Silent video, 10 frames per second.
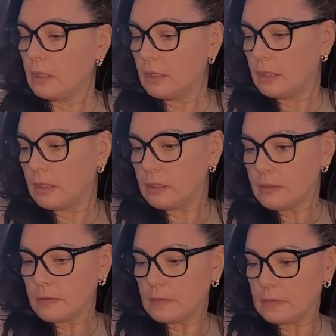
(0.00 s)

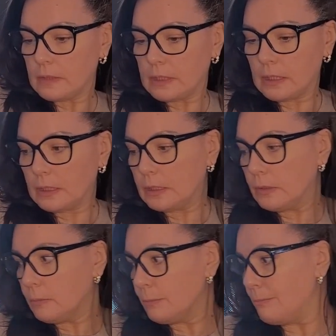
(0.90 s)
And I'll get a
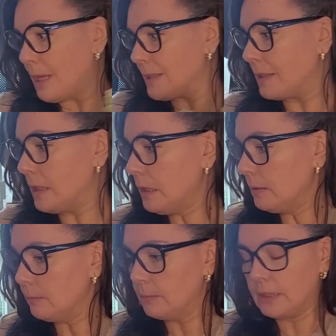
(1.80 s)
little messy,
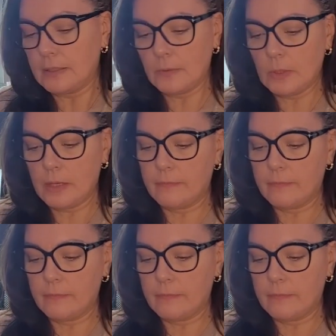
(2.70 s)
but that's okay.